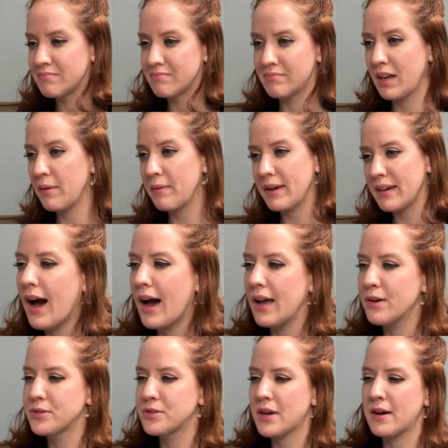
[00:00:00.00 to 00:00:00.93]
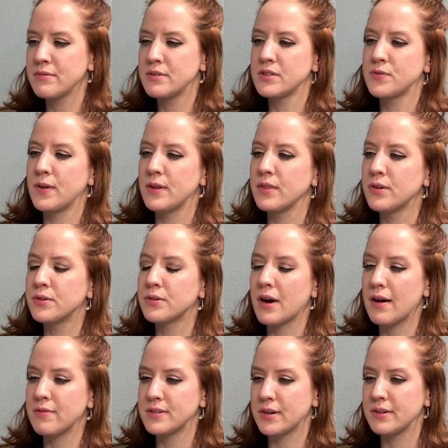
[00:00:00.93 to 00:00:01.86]
maybe? I also have this fun little
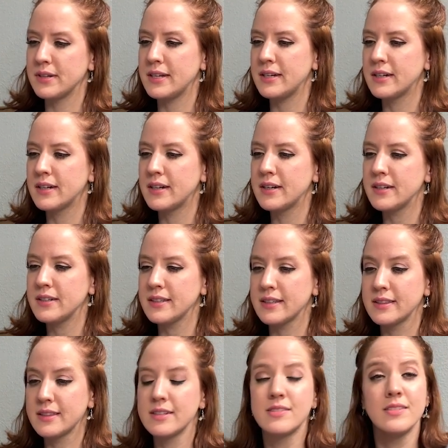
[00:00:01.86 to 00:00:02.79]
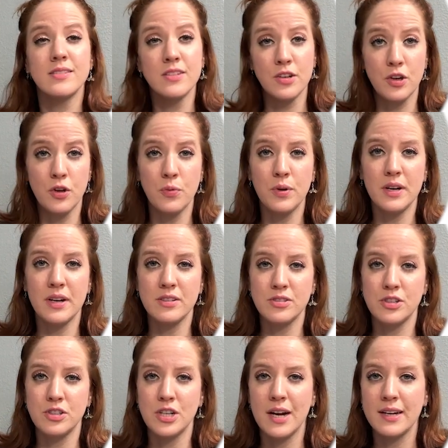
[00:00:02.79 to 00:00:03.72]
graph down here that this is a new one I
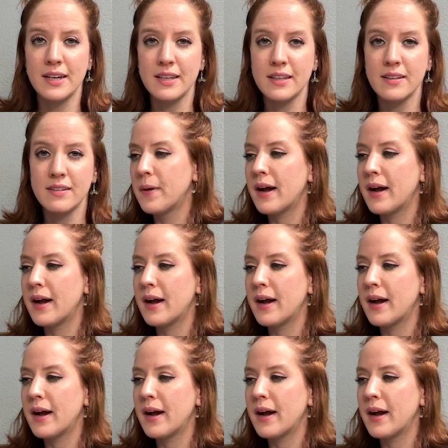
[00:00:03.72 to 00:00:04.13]
started tracking.